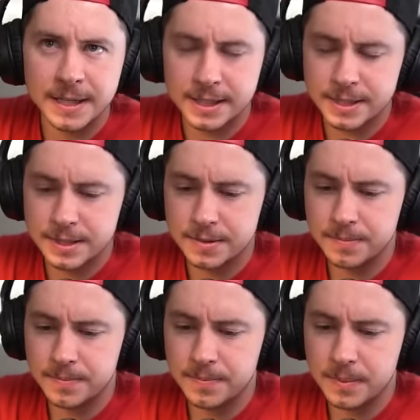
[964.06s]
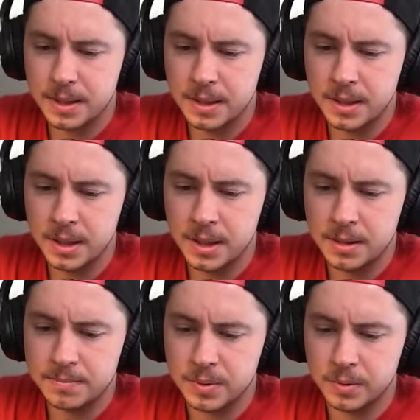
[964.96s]
to guess.
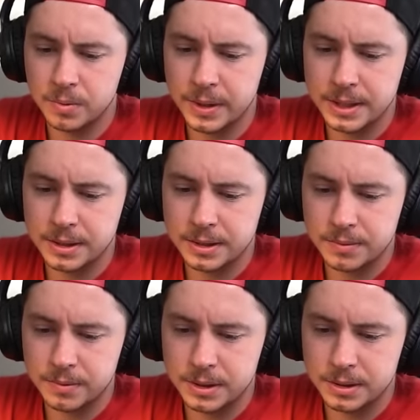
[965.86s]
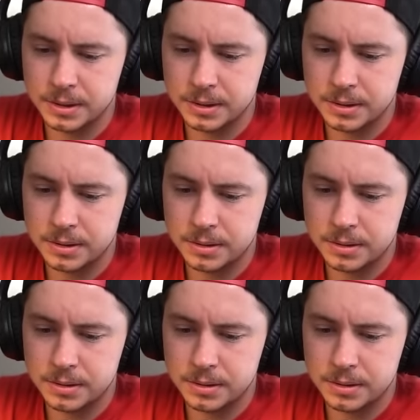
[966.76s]
But we'll wait and what in the...